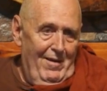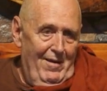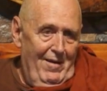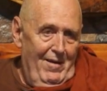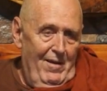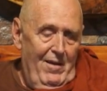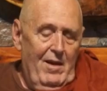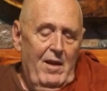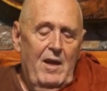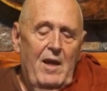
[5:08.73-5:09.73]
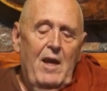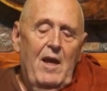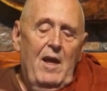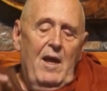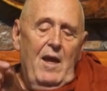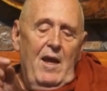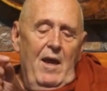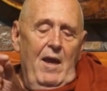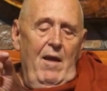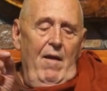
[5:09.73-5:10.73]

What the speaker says: Nothing is said.